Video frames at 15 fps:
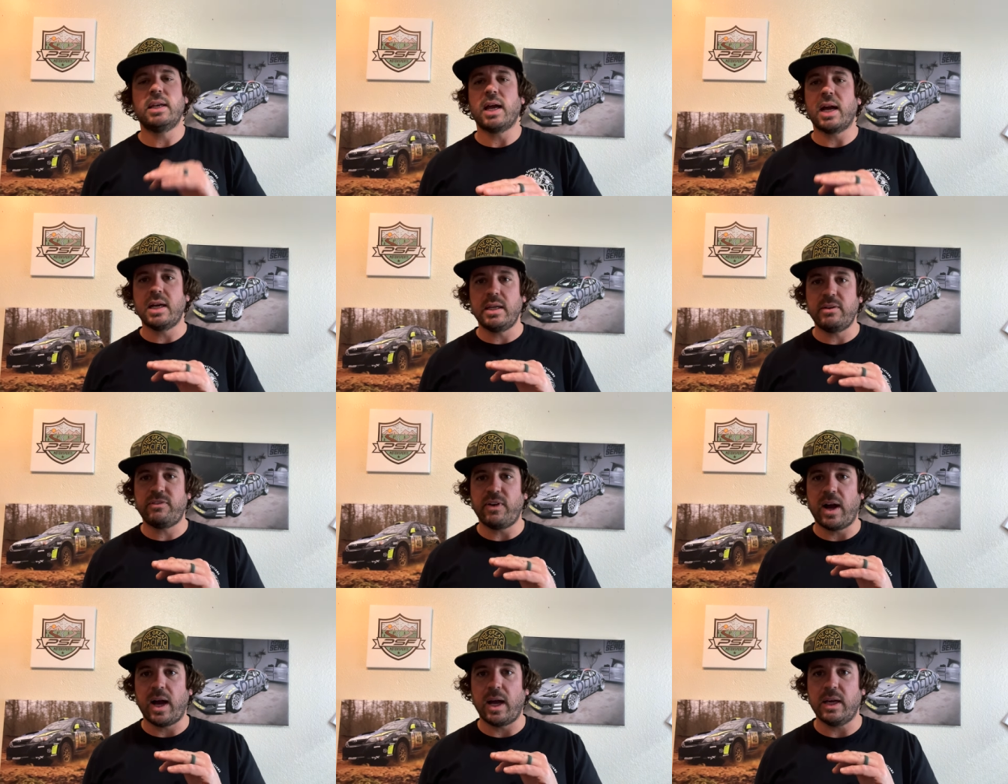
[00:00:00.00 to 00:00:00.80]

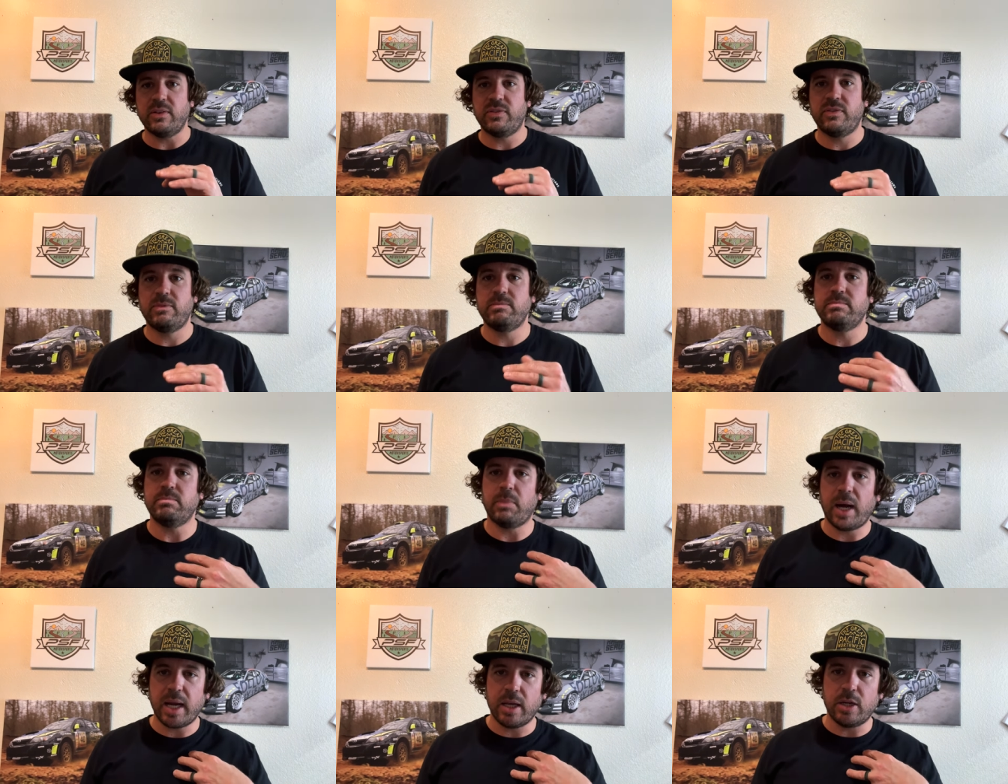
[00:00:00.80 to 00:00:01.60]
95,
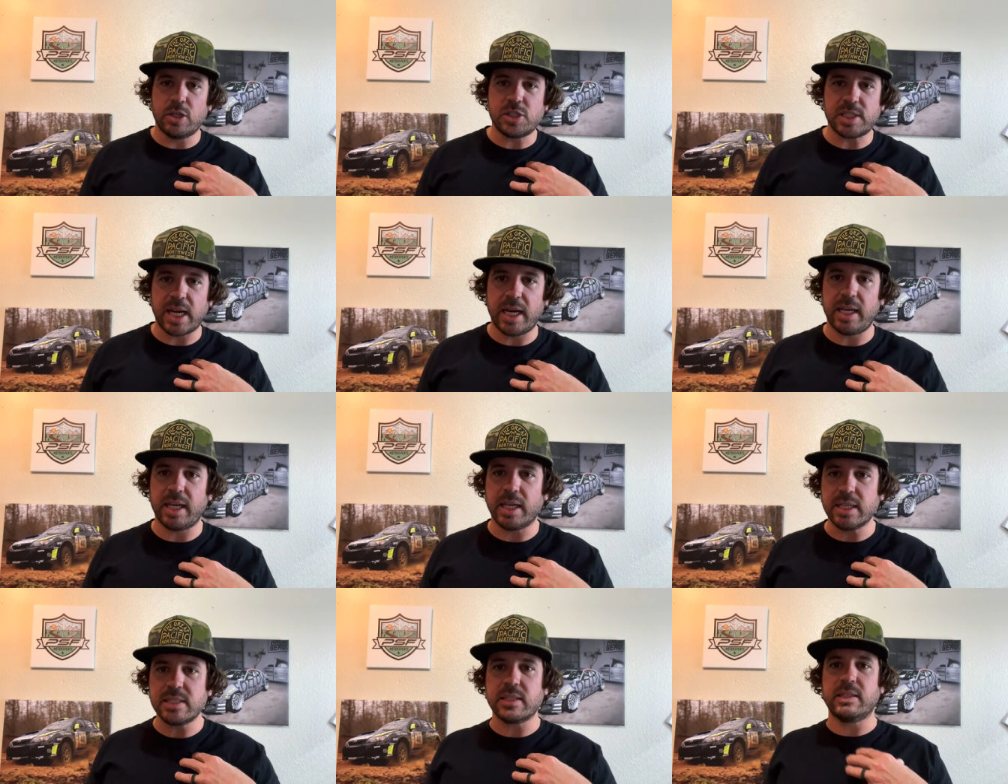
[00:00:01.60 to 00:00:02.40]
my understanding
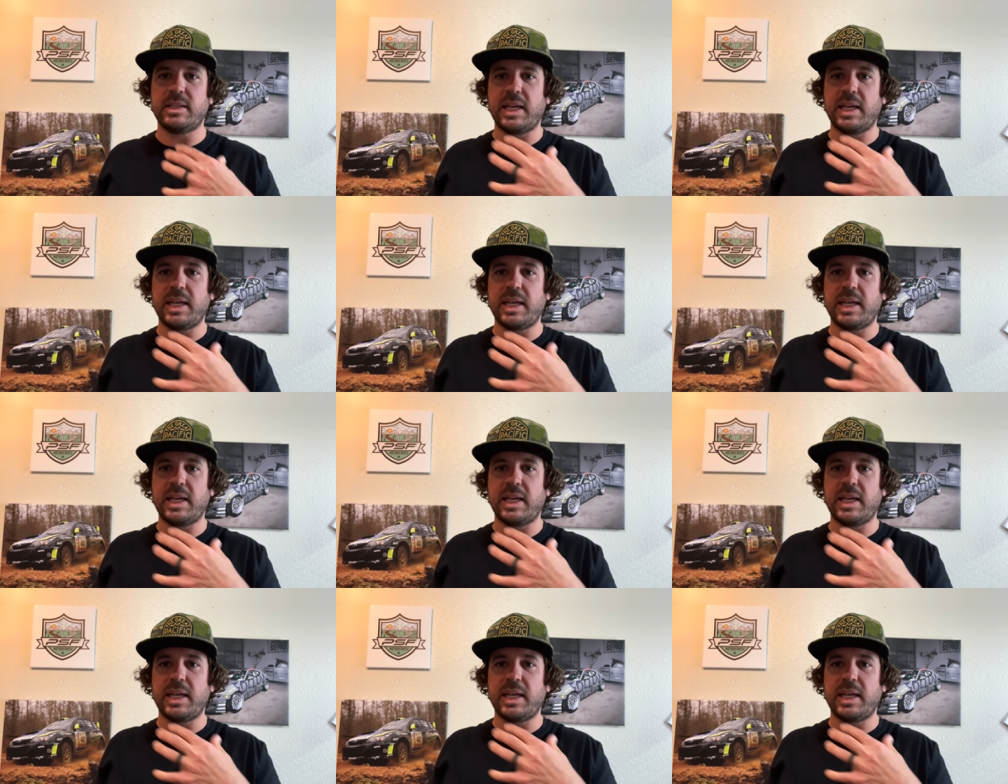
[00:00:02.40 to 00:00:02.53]
is, and